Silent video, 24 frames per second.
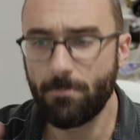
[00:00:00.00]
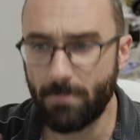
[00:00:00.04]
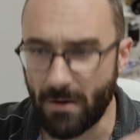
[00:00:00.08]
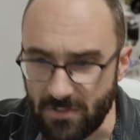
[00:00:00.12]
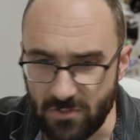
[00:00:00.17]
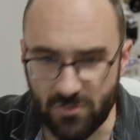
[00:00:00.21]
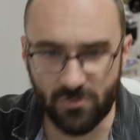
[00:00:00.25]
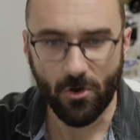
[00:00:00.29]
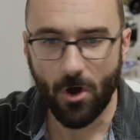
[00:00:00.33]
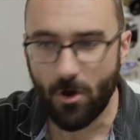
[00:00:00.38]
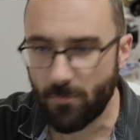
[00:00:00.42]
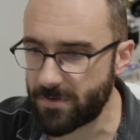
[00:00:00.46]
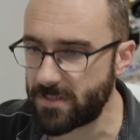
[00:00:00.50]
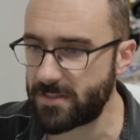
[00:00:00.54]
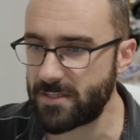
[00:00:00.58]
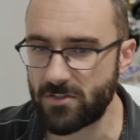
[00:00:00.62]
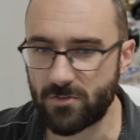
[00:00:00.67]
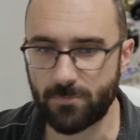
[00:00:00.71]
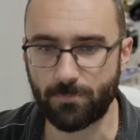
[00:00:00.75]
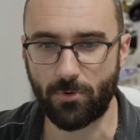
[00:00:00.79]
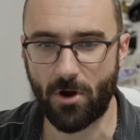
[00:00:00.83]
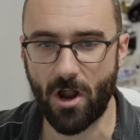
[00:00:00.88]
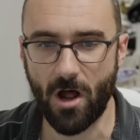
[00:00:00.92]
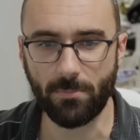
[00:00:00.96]
By solving these
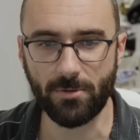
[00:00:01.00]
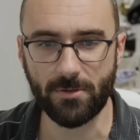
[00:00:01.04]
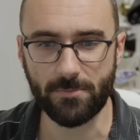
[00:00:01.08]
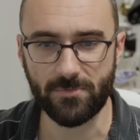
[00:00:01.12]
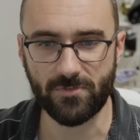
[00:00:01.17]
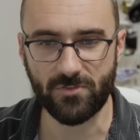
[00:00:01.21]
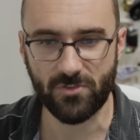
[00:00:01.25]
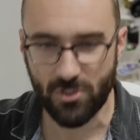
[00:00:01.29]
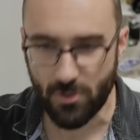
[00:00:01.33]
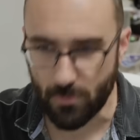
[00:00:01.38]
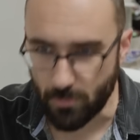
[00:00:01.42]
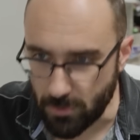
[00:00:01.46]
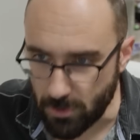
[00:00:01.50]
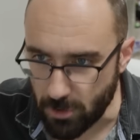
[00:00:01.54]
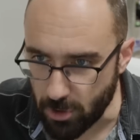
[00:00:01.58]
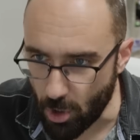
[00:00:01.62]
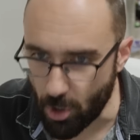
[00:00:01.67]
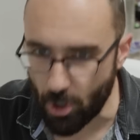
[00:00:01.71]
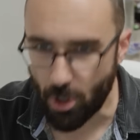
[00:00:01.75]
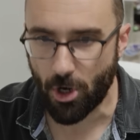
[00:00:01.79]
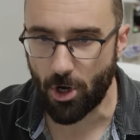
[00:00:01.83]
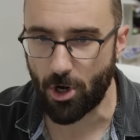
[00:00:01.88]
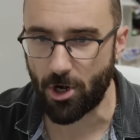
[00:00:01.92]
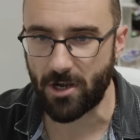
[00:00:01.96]
problems, you
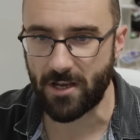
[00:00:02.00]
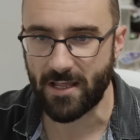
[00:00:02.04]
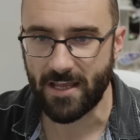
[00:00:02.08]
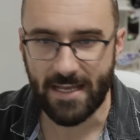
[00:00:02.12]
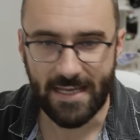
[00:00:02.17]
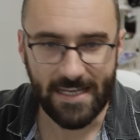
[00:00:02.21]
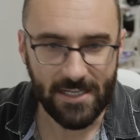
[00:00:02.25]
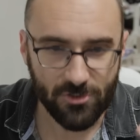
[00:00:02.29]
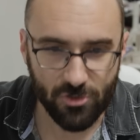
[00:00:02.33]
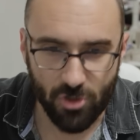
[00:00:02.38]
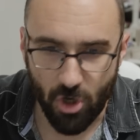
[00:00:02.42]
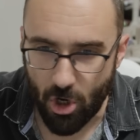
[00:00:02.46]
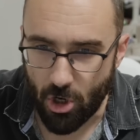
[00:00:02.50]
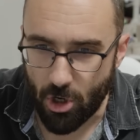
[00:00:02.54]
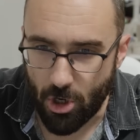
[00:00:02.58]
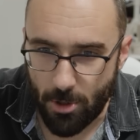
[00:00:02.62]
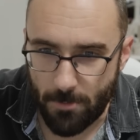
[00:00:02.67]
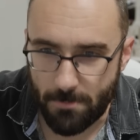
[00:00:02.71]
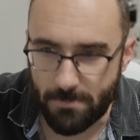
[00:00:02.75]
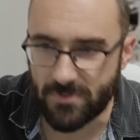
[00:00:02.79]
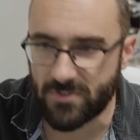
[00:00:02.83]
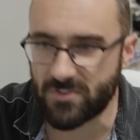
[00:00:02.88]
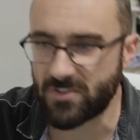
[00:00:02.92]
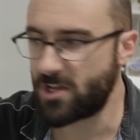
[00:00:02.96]
learn
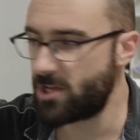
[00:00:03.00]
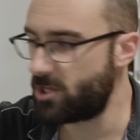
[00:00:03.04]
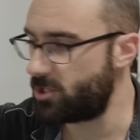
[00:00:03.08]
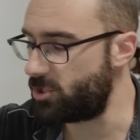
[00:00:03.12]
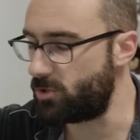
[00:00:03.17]
terms,